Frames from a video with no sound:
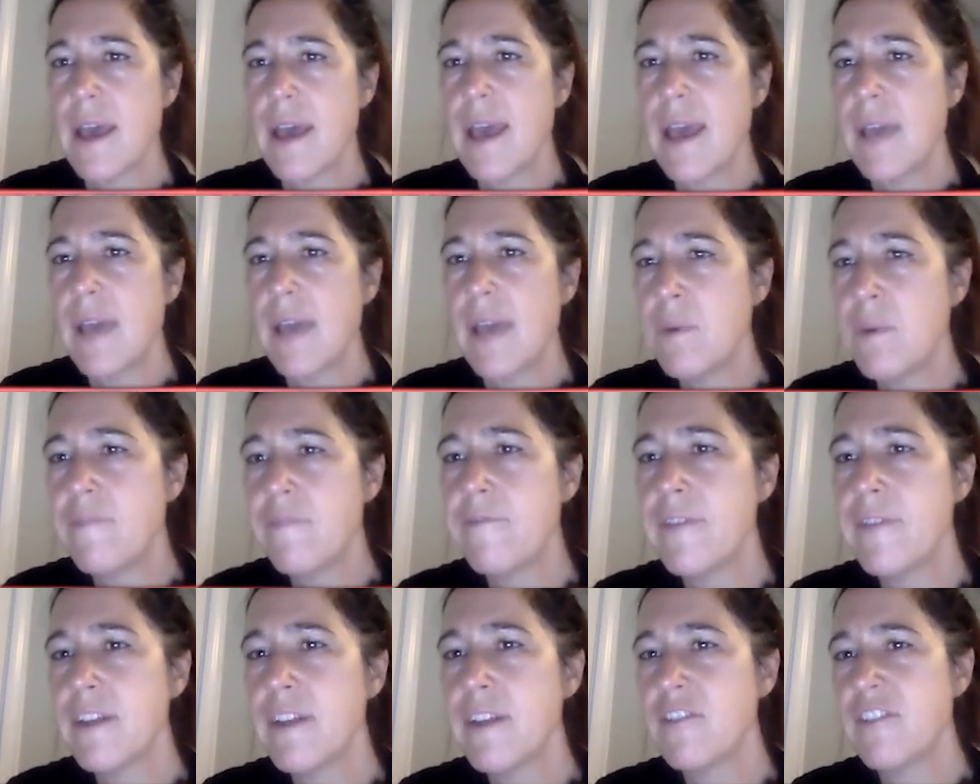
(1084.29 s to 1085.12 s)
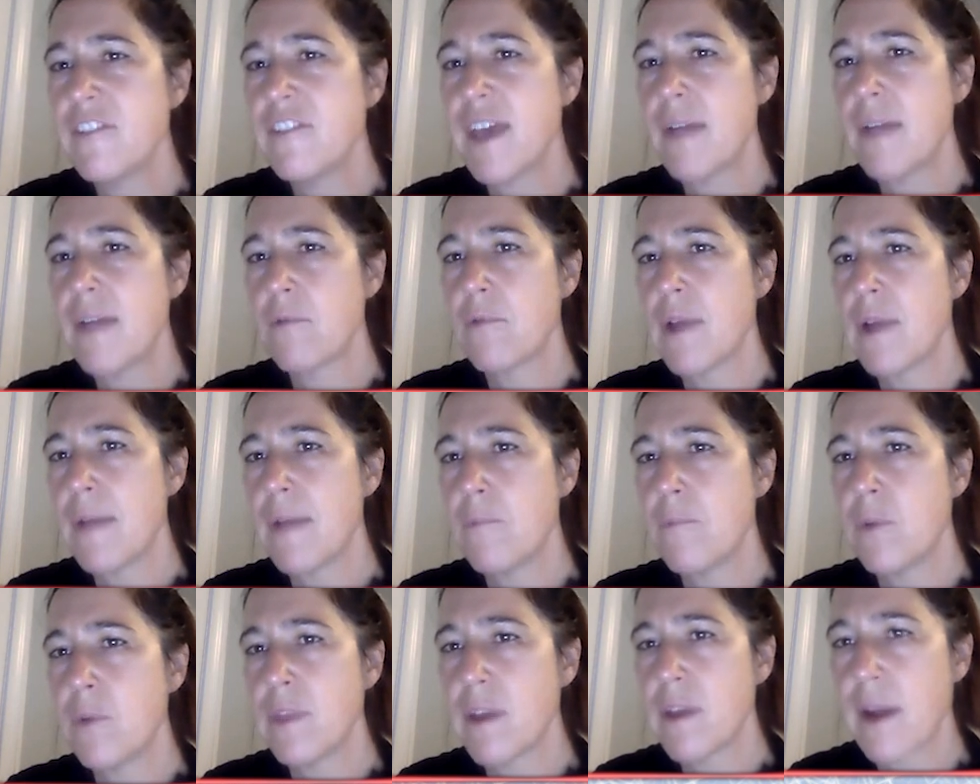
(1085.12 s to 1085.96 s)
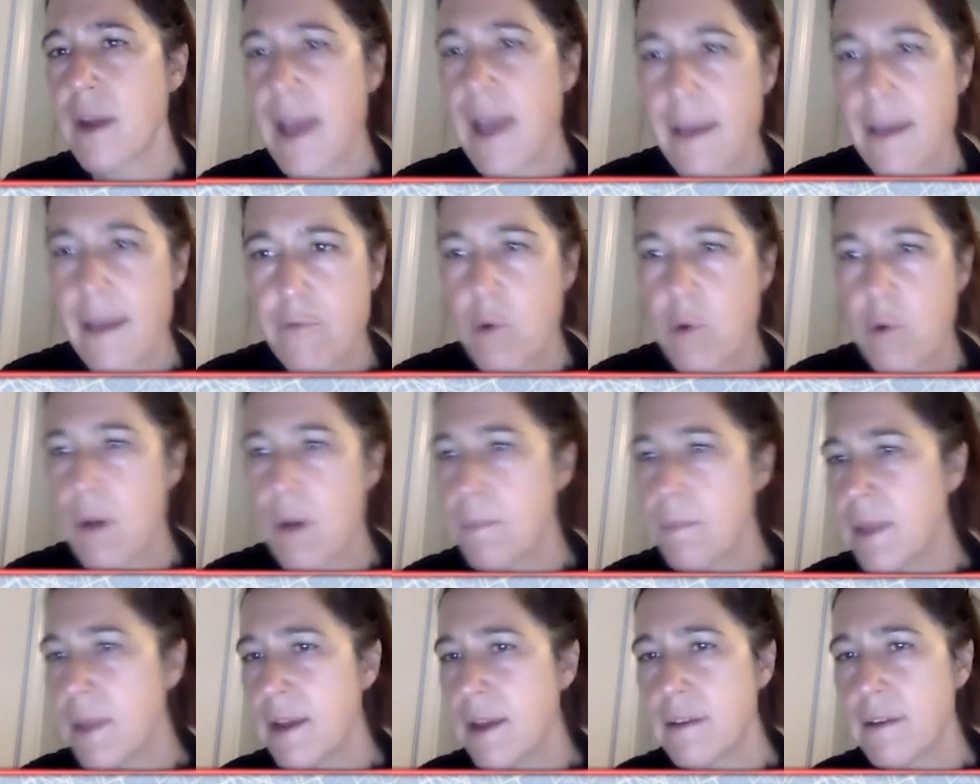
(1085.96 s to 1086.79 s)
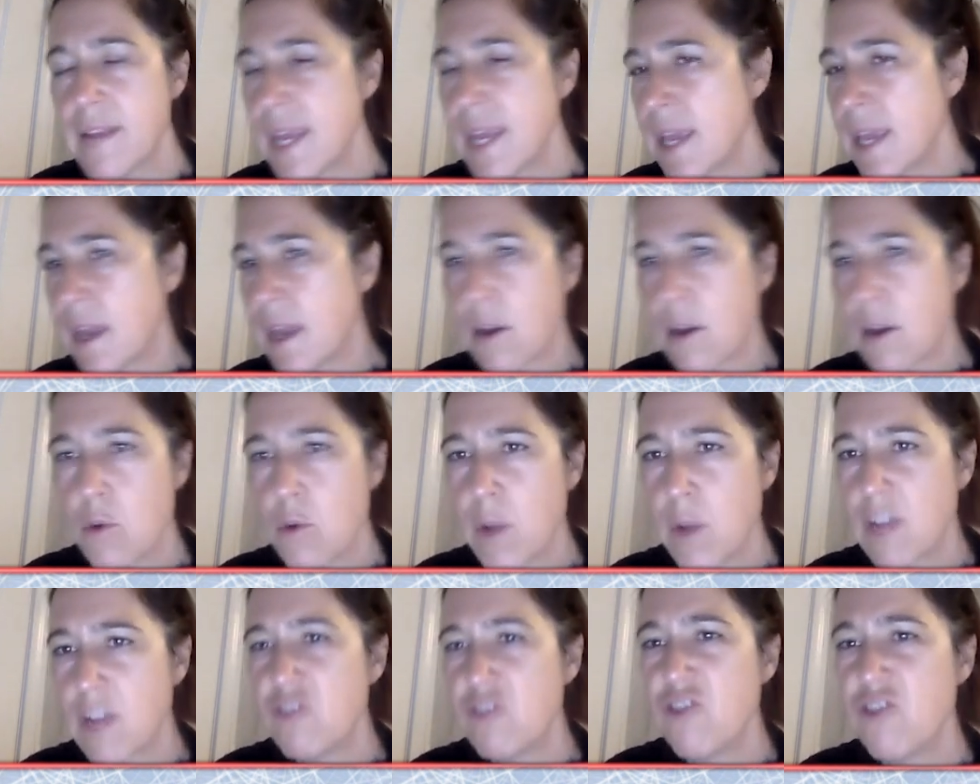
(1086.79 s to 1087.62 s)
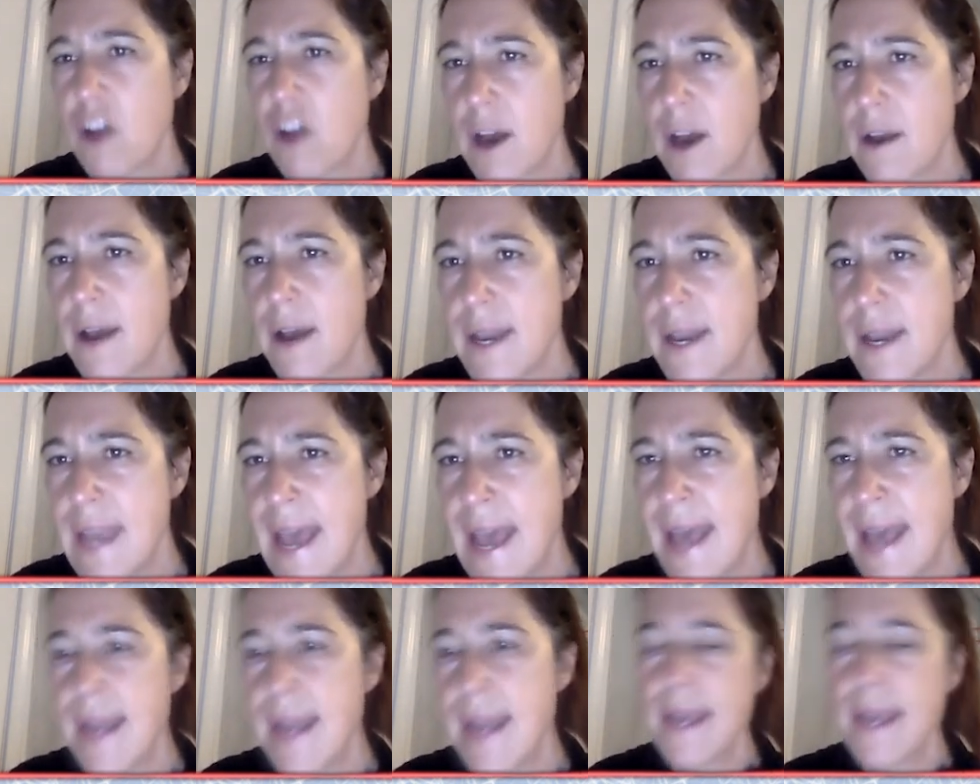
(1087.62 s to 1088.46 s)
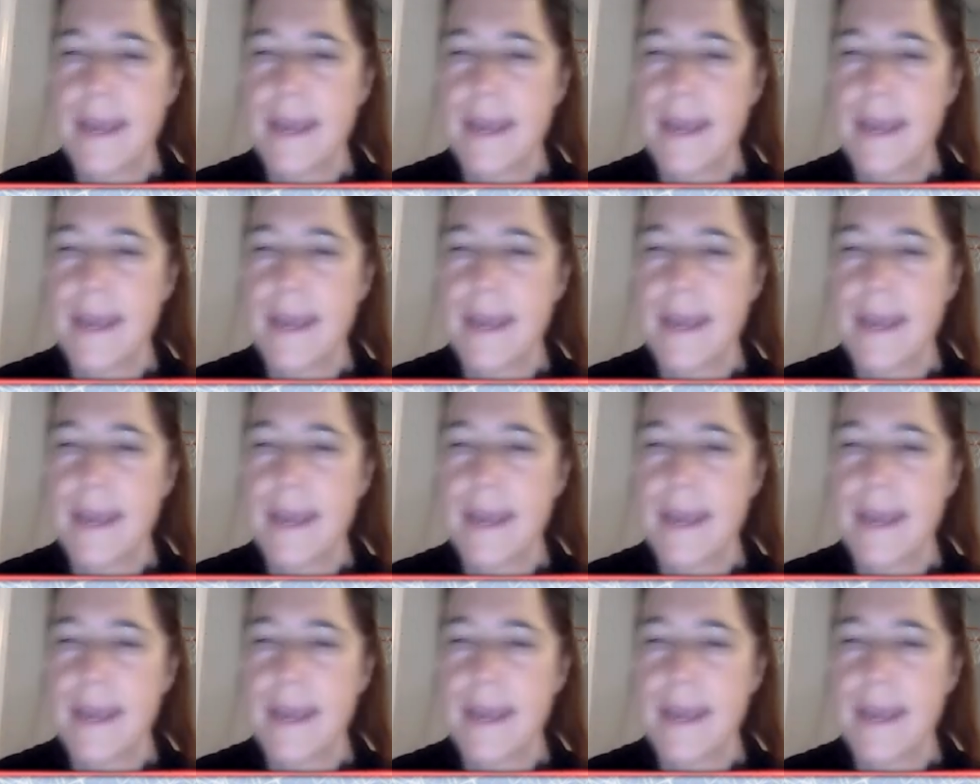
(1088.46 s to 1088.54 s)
and we finish that rep with our half wall player taking a quick shot on net.